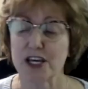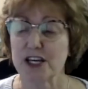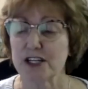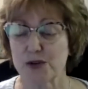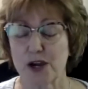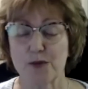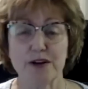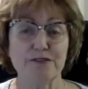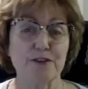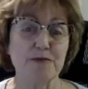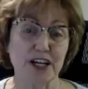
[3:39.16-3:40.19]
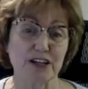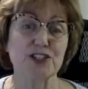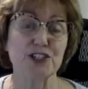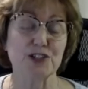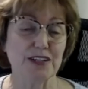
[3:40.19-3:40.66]
So I went from there
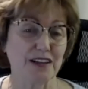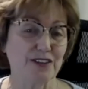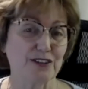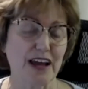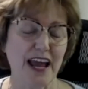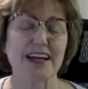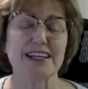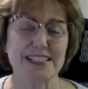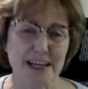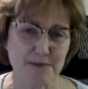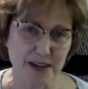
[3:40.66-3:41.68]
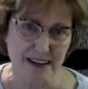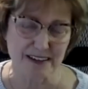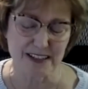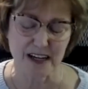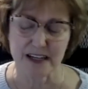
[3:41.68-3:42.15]
to another academic
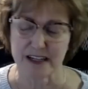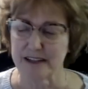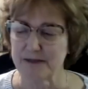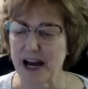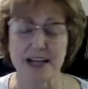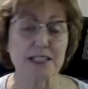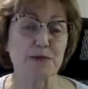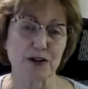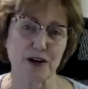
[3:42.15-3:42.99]
hospital.